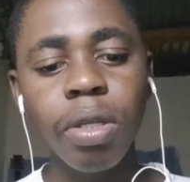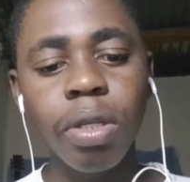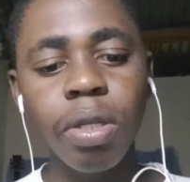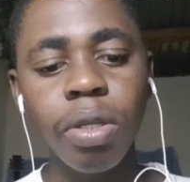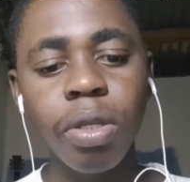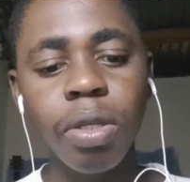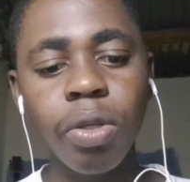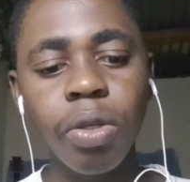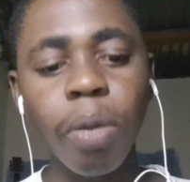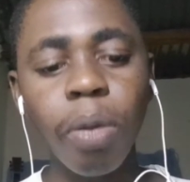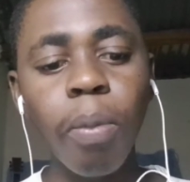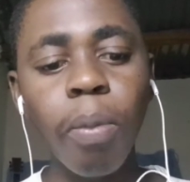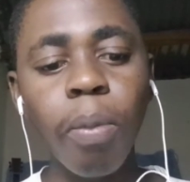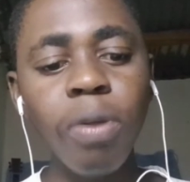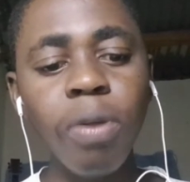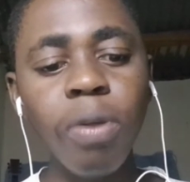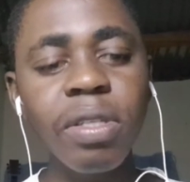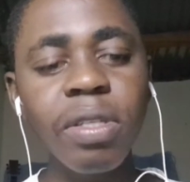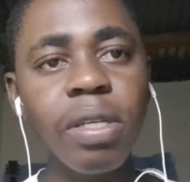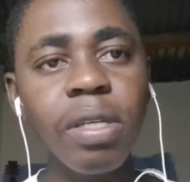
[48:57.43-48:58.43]
your
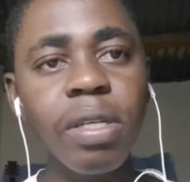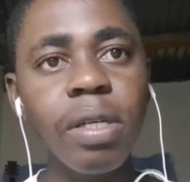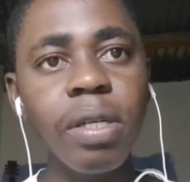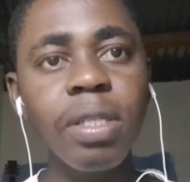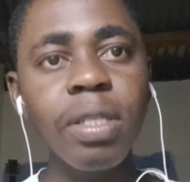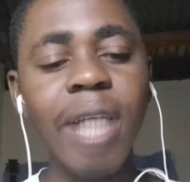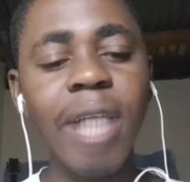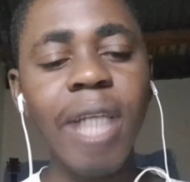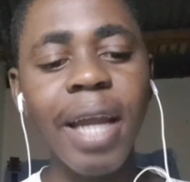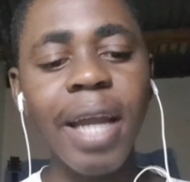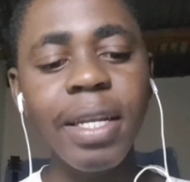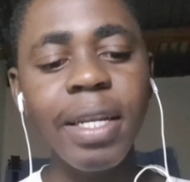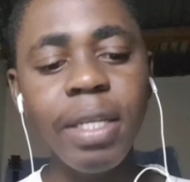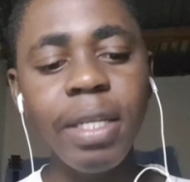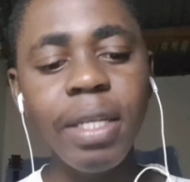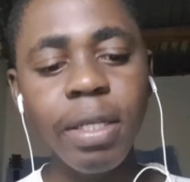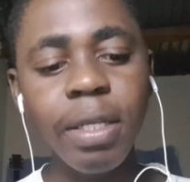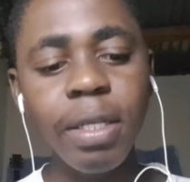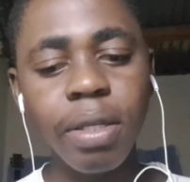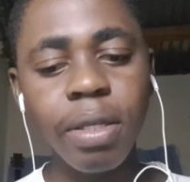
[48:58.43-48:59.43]
most serious
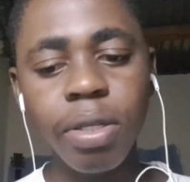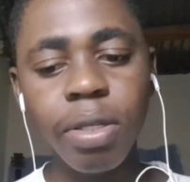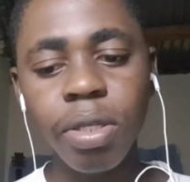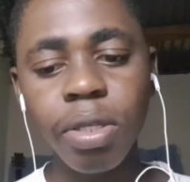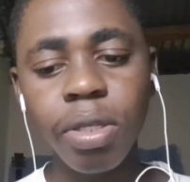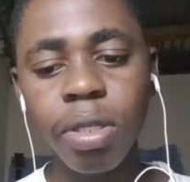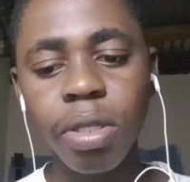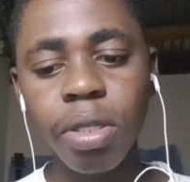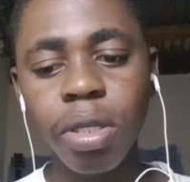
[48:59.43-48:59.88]
ideas